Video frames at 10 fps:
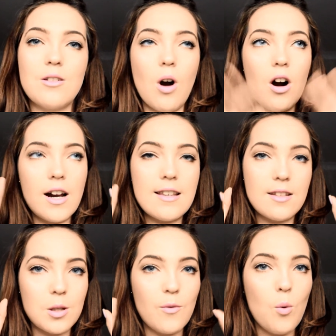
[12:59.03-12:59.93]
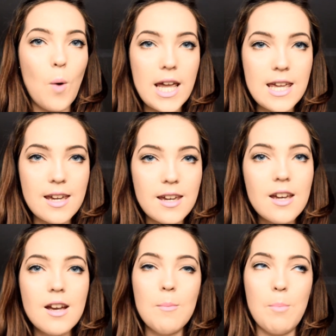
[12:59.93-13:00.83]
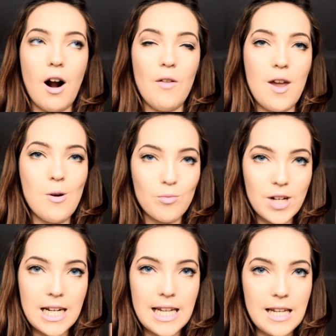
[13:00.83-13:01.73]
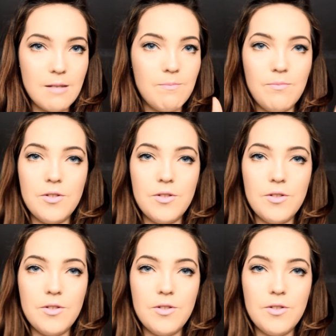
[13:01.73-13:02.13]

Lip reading: Your eyes are sort of awake, but they're not really